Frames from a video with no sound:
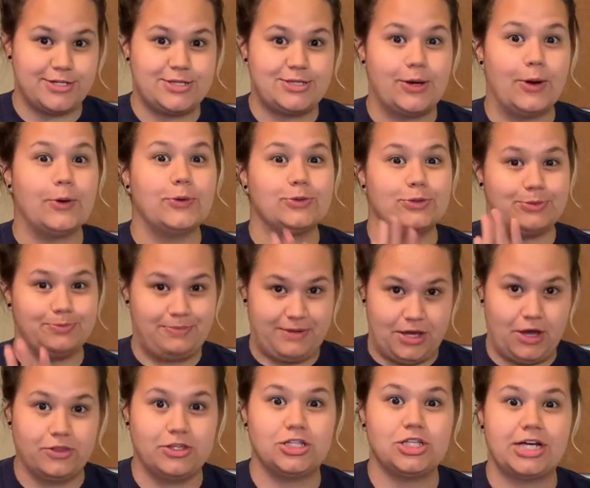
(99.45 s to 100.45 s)
So be
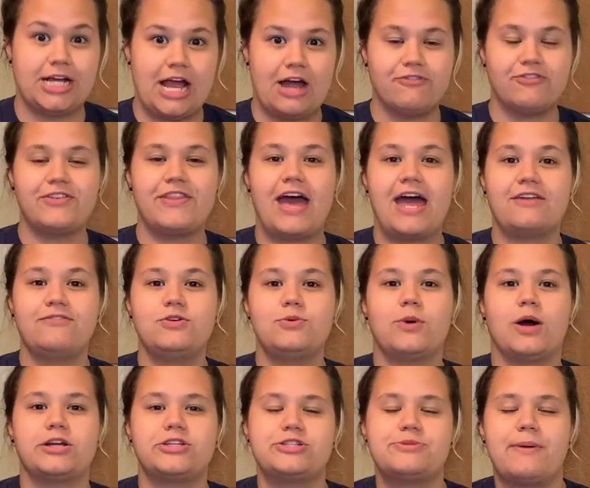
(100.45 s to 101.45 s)
on the lookout for that if you
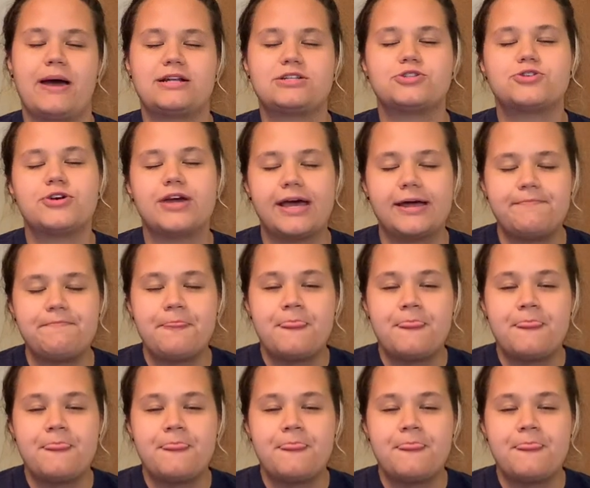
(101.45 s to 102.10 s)
watch the Bachelorette.